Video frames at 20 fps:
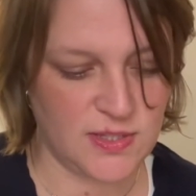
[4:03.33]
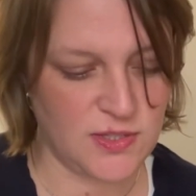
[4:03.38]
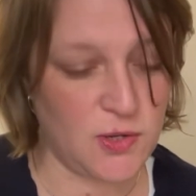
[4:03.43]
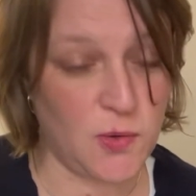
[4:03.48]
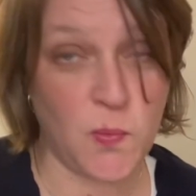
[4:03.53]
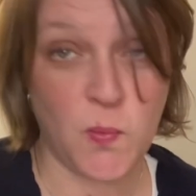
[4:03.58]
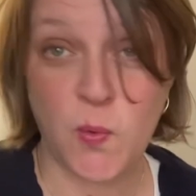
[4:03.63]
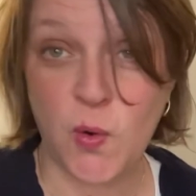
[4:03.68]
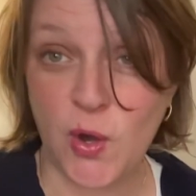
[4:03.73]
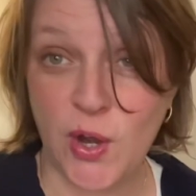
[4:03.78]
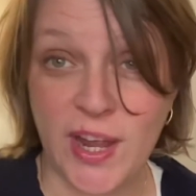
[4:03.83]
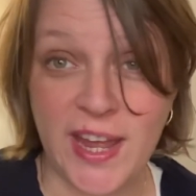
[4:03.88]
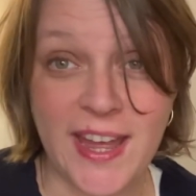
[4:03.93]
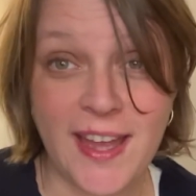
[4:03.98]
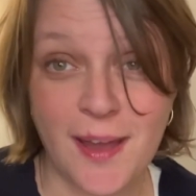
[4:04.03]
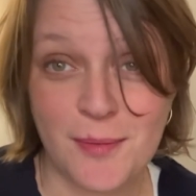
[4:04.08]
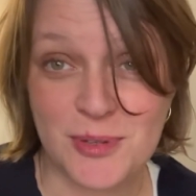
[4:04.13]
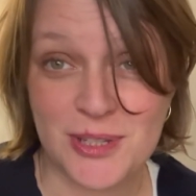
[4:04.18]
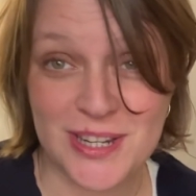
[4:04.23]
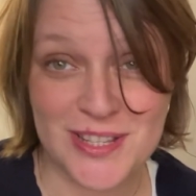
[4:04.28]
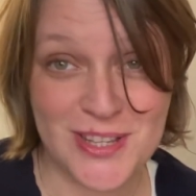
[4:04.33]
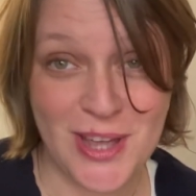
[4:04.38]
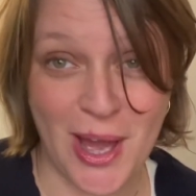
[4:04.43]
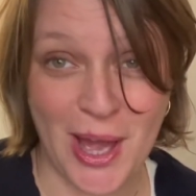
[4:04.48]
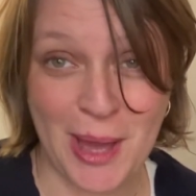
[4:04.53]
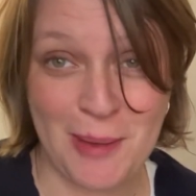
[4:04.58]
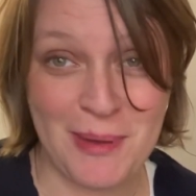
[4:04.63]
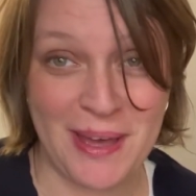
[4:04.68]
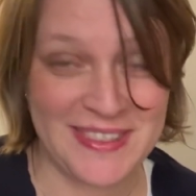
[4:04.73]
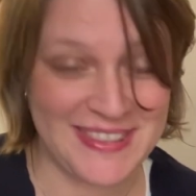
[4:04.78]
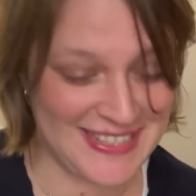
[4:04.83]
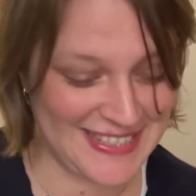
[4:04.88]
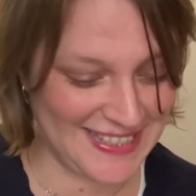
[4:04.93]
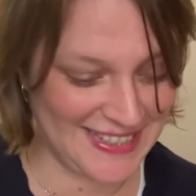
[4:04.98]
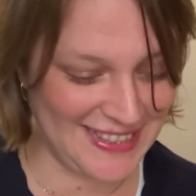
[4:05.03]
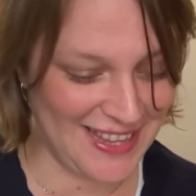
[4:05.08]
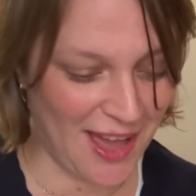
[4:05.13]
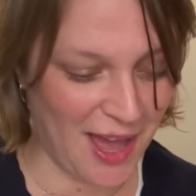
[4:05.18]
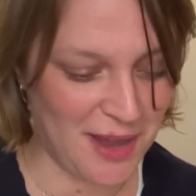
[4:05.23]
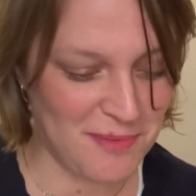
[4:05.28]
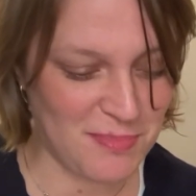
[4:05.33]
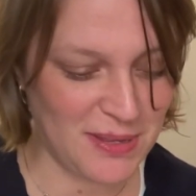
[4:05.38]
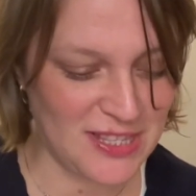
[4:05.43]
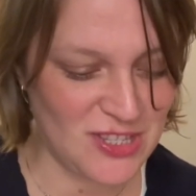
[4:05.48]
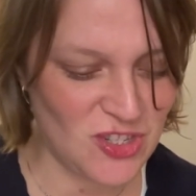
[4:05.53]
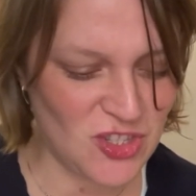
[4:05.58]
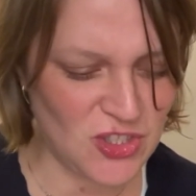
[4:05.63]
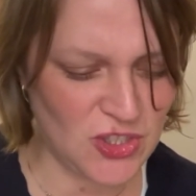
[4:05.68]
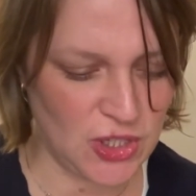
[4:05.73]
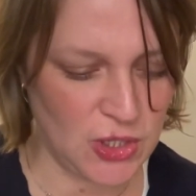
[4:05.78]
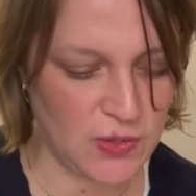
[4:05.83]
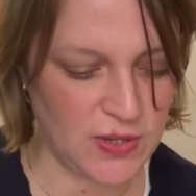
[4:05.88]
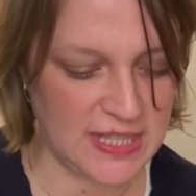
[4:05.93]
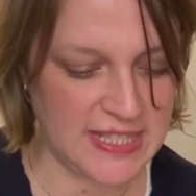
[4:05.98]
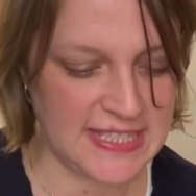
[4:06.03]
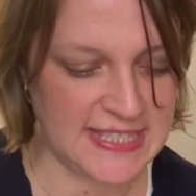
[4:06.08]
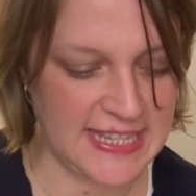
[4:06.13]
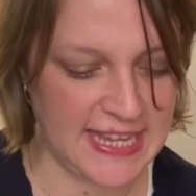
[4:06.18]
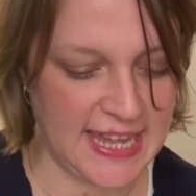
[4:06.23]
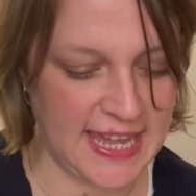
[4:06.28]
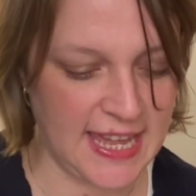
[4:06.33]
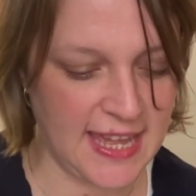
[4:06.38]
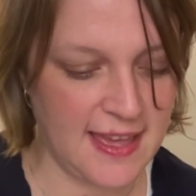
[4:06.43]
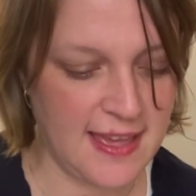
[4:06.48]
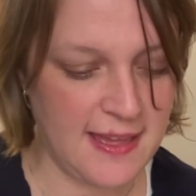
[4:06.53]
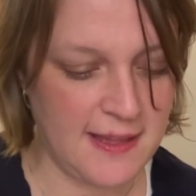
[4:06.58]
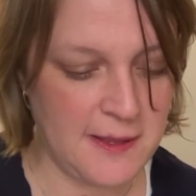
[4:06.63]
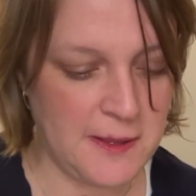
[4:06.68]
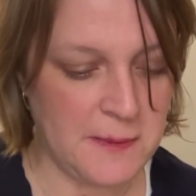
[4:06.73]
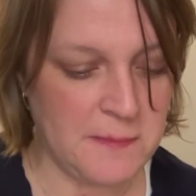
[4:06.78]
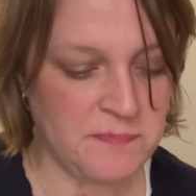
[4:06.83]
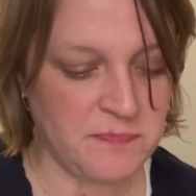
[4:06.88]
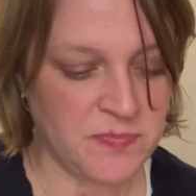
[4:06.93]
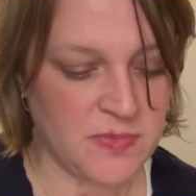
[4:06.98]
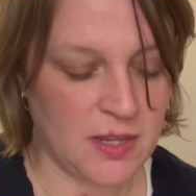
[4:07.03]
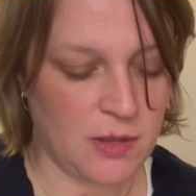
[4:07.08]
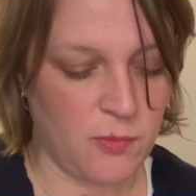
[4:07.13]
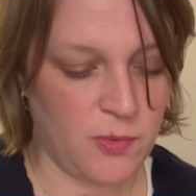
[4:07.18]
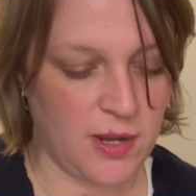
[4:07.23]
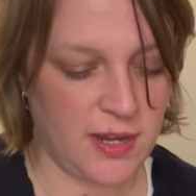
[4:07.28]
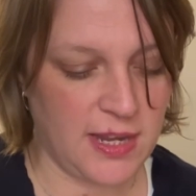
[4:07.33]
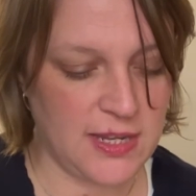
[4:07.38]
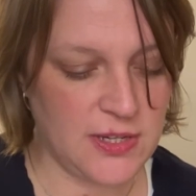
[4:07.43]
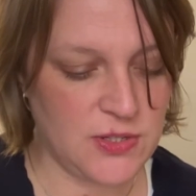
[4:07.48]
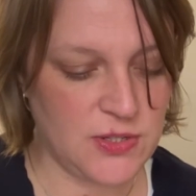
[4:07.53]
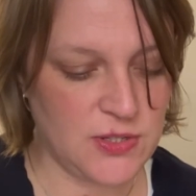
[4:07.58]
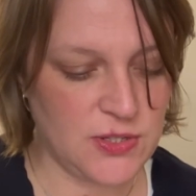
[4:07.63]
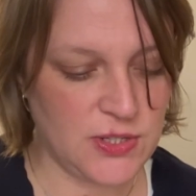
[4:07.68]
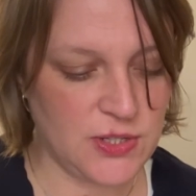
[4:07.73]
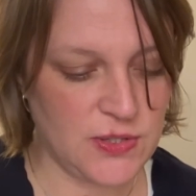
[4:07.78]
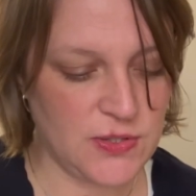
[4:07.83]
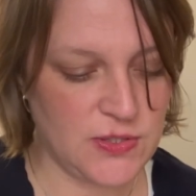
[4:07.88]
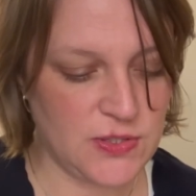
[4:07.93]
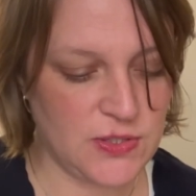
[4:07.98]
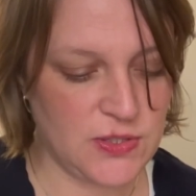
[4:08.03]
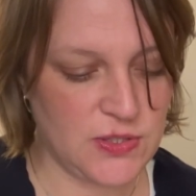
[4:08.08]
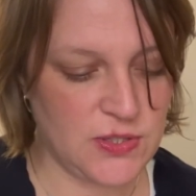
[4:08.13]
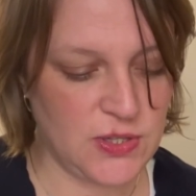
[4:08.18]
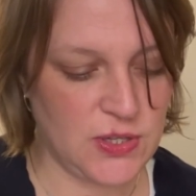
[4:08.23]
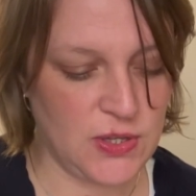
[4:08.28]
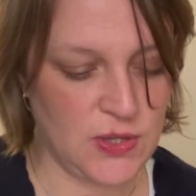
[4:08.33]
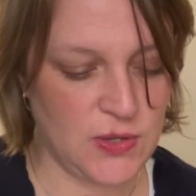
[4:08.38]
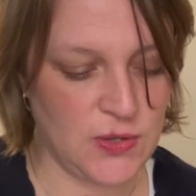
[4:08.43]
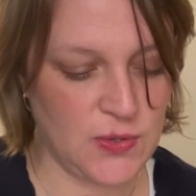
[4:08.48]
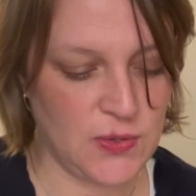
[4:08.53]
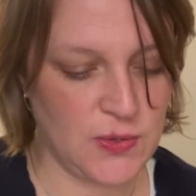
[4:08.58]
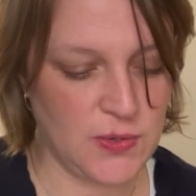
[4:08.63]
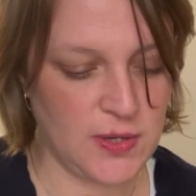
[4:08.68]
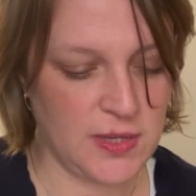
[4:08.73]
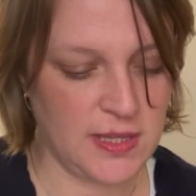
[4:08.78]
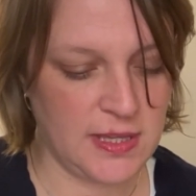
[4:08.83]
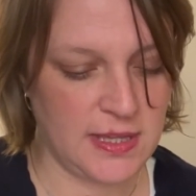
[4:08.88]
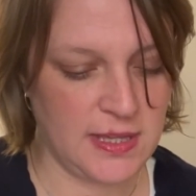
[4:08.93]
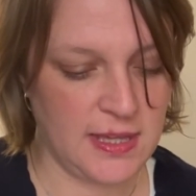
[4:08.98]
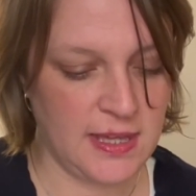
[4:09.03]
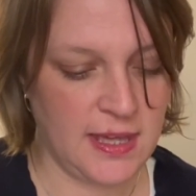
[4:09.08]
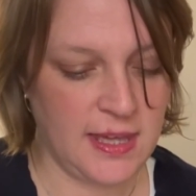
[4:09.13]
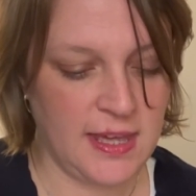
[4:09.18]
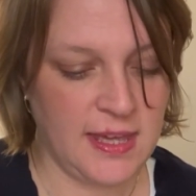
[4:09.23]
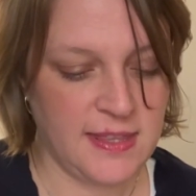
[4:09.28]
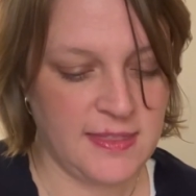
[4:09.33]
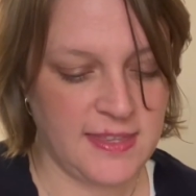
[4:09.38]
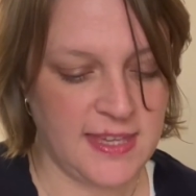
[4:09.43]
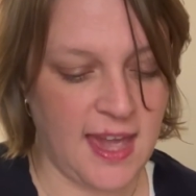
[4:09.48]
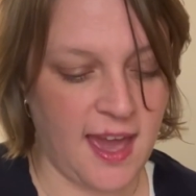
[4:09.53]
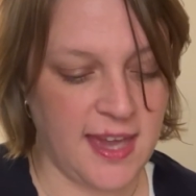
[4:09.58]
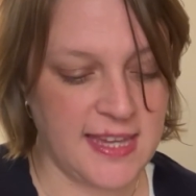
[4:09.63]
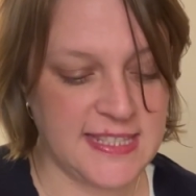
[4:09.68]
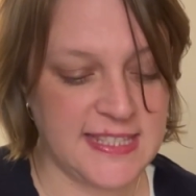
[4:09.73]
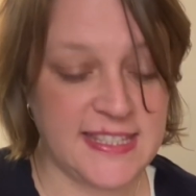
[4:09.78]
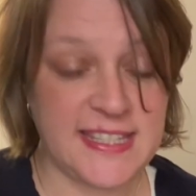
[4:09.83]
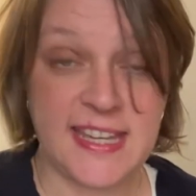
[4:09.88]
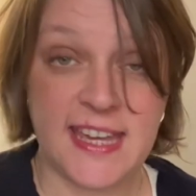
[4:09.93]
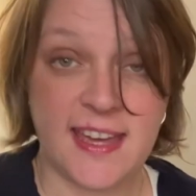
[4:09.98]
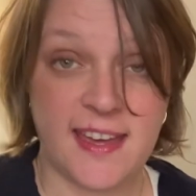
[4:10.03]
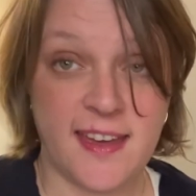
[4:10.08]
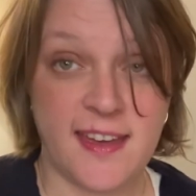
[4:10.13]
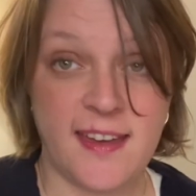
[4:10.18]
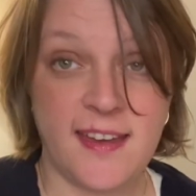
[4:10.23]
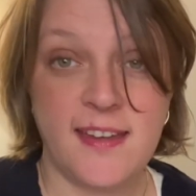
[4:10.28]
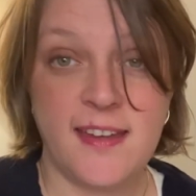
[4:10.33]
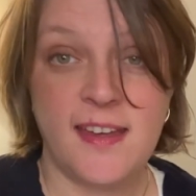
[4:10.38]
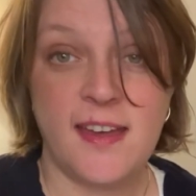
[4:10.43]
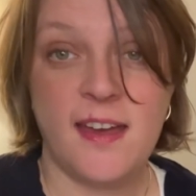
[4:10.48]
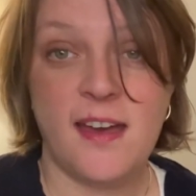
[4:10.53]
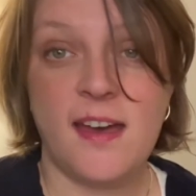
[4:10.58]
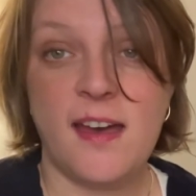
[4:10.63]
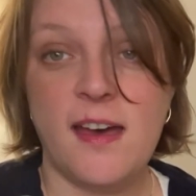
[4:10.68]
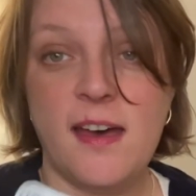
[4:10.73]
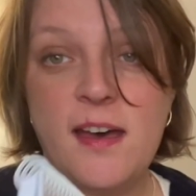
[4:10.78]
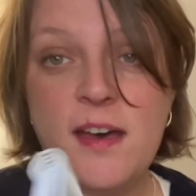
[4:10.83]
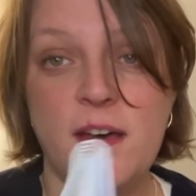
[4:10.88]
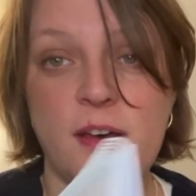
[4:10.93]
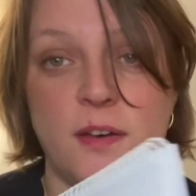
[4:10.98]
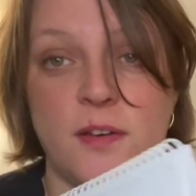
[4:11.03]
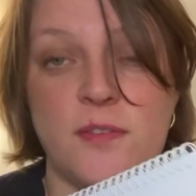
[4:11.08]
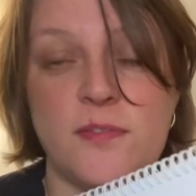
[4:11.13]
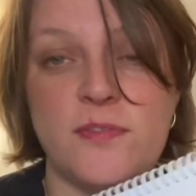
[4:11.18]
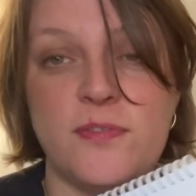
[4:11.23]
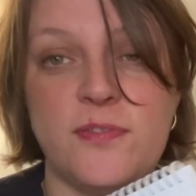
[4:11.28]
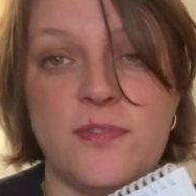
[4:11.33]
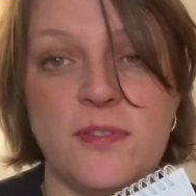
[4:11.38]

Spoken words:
Don't worry, I'm going to talk about this a lot, but just so you can see, we're introduced to the idea of